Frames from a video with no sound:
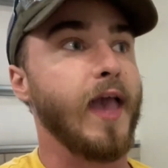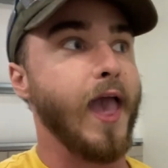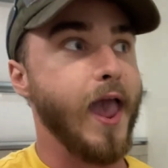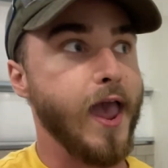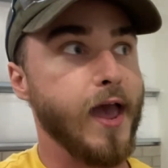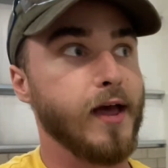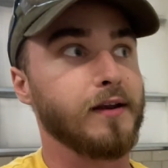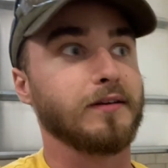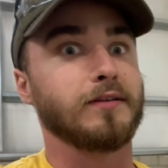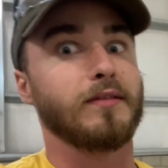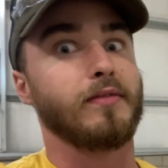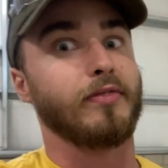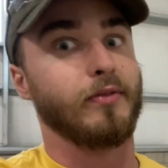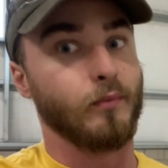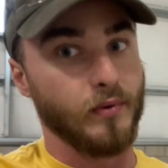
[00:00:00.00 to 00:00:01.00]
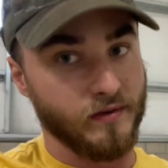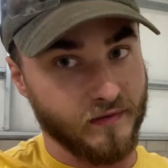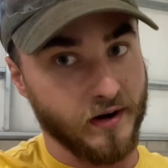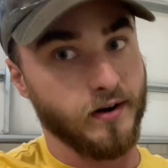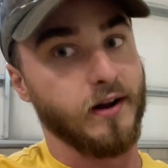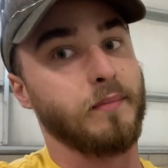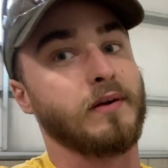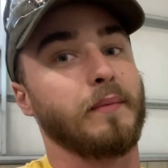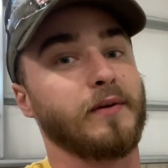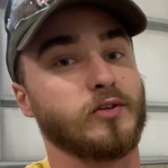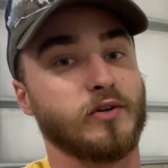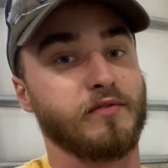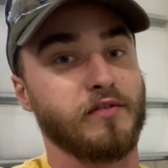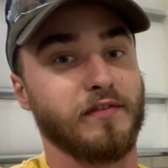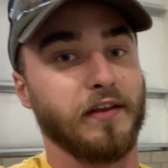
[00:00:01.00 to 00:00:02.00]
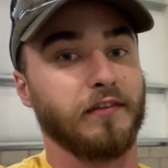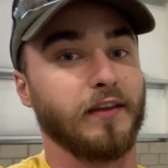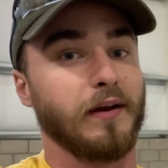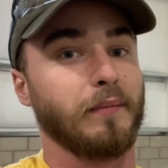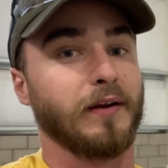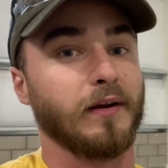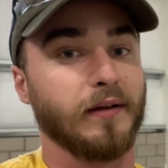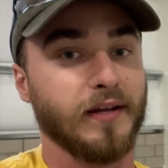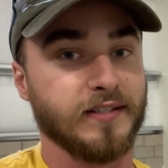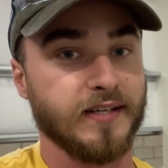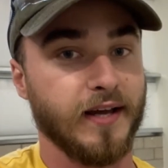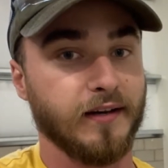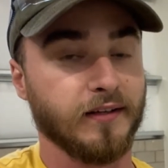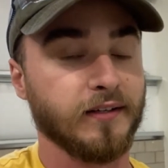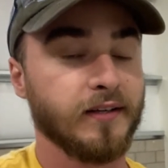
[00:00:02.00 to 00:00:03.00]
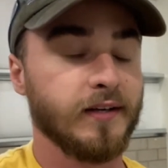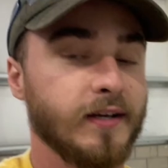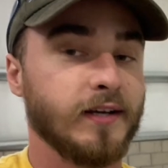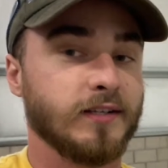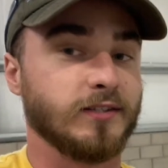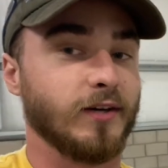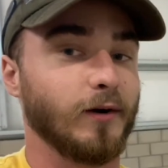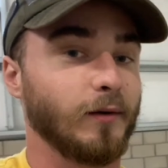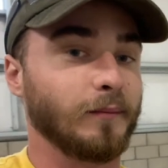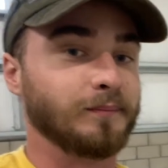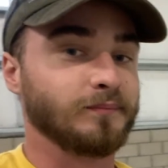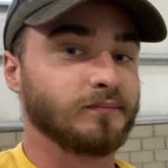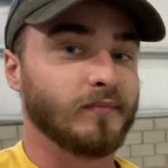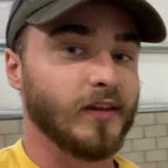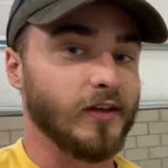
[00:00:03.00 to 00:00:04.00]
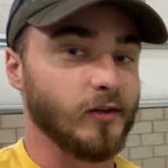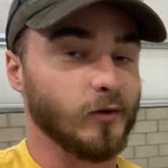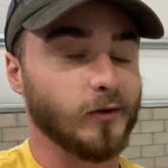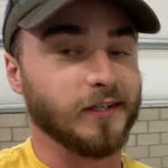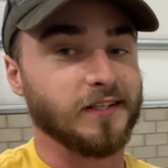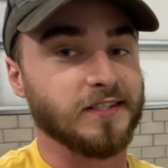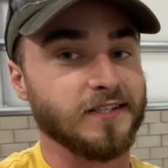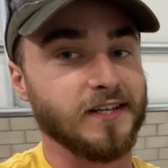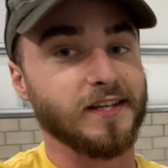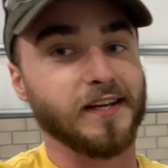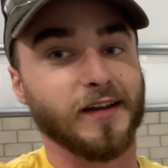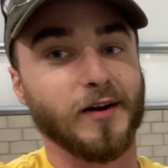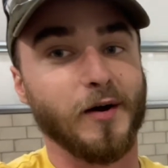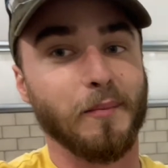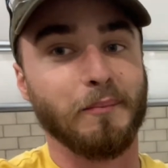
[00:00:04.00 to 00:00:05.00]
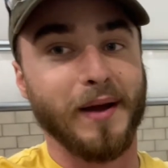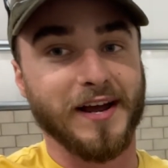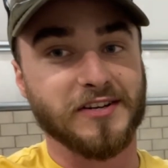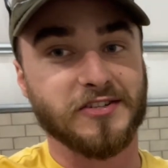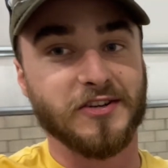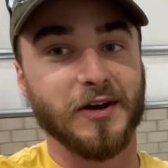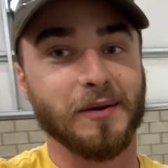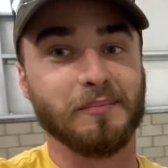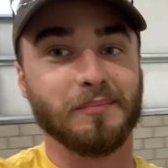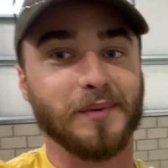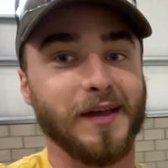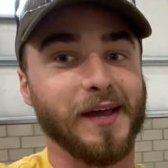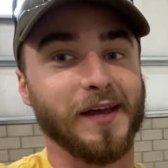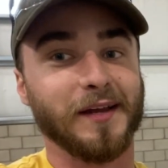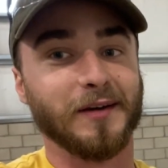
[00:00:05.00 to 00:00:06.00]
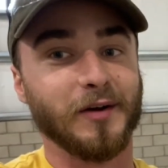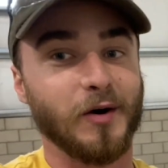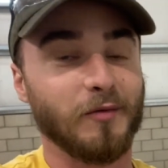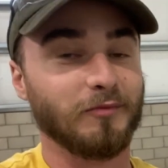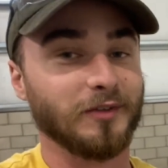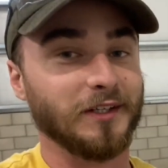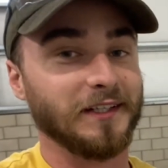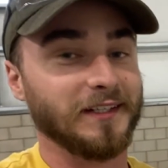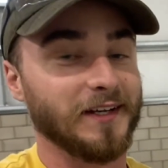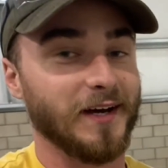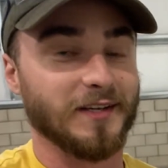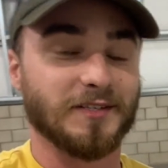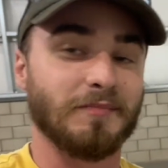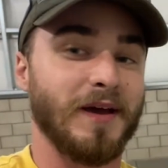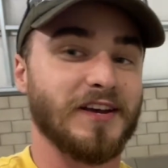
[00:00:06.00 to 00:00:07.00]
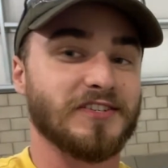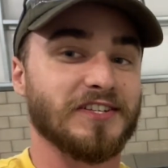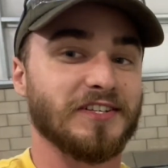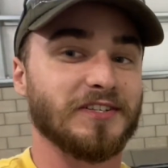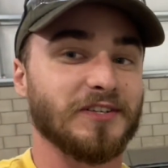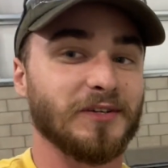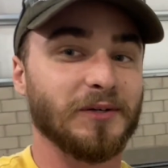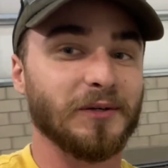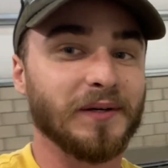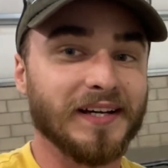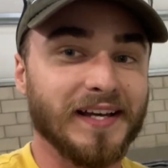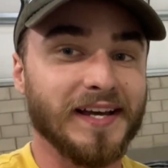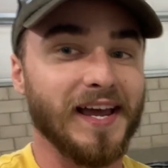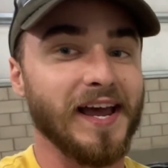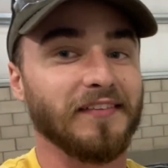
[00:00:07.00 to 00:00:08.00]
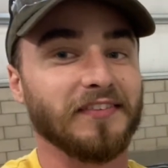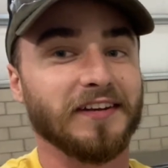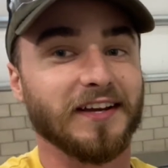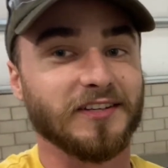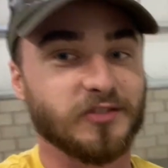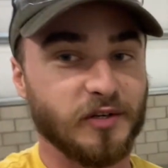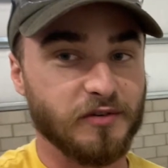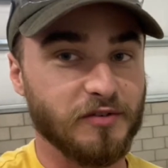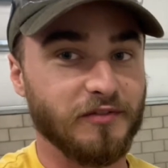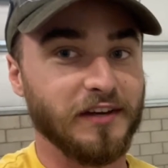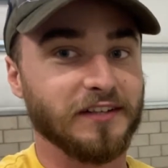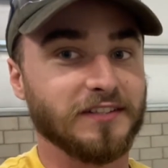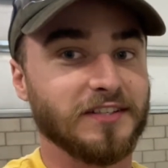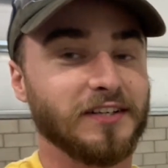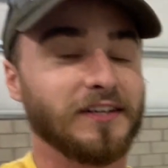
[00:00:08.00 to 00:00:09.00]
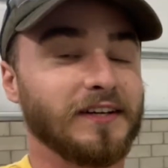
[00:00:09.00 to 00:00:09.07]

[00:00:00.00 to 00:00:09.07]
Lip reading: And we've got an upcoming drift event that I'm gonna attend. So you'll get to see it get all bashed up and hopefully not smashed into at the next drift event.